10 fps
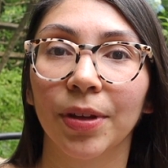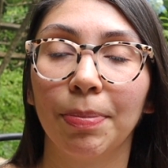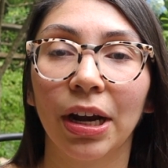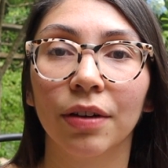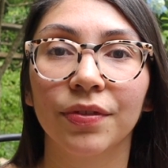
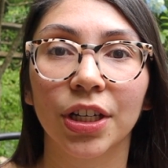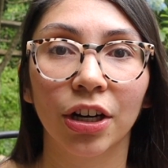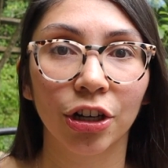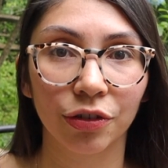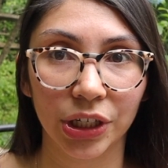pair of
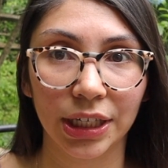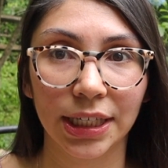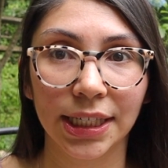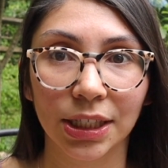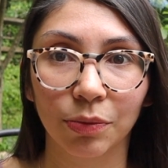
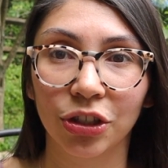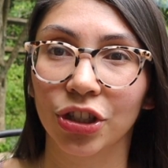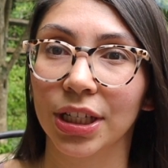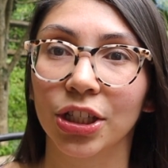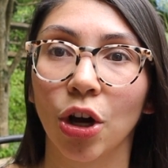dungarees, which
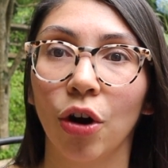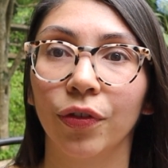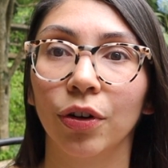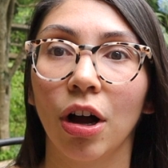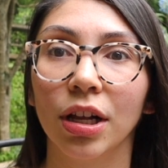is
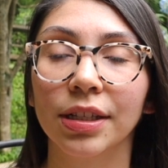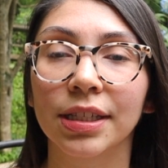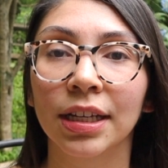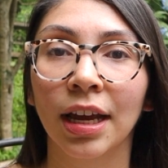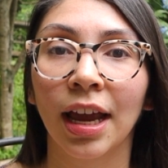
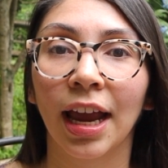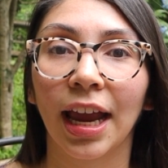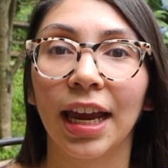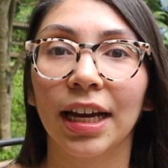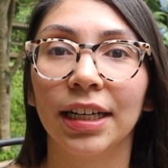overalls,
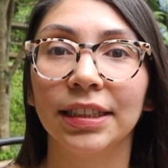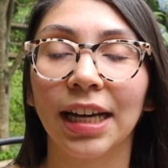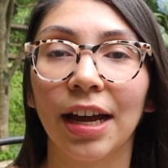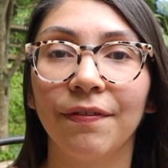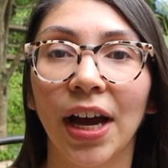and
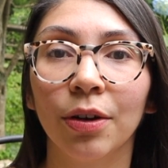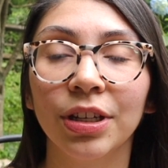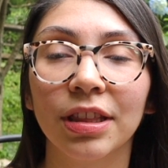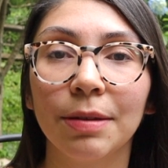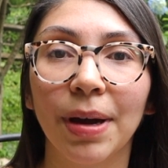I
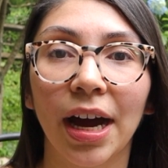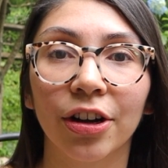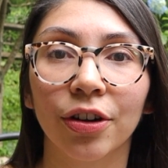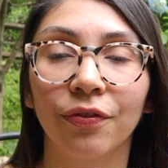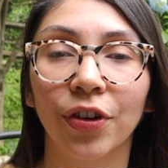found the
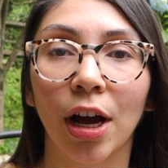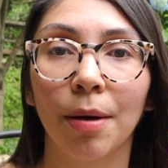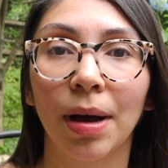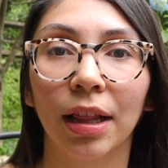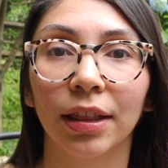pattern
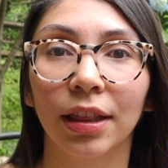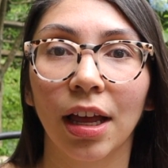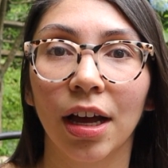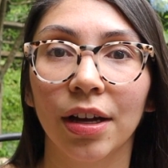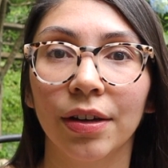from
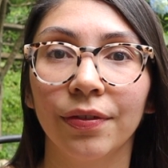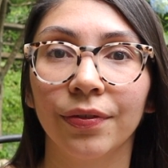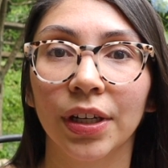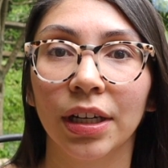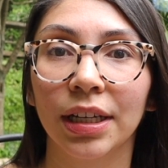
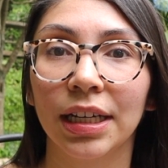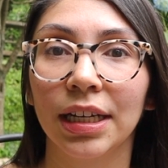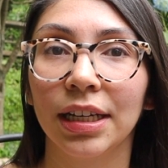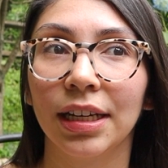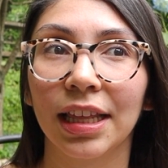Love,
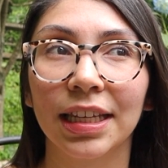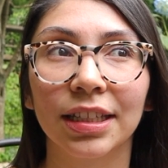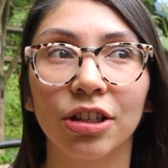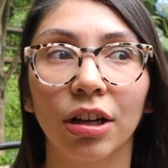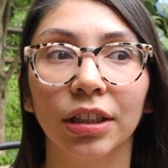I think
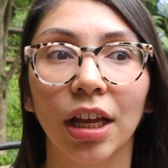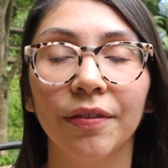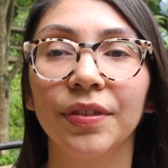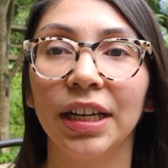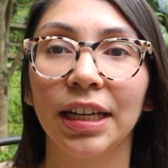it's called
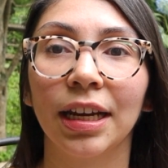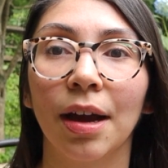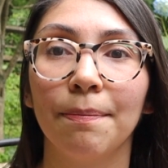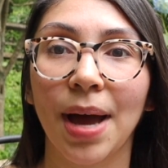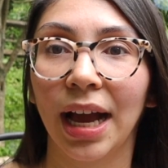Love Knitting
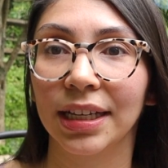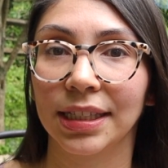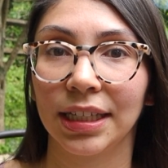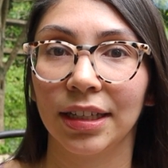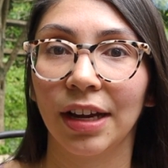
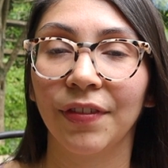Magazine.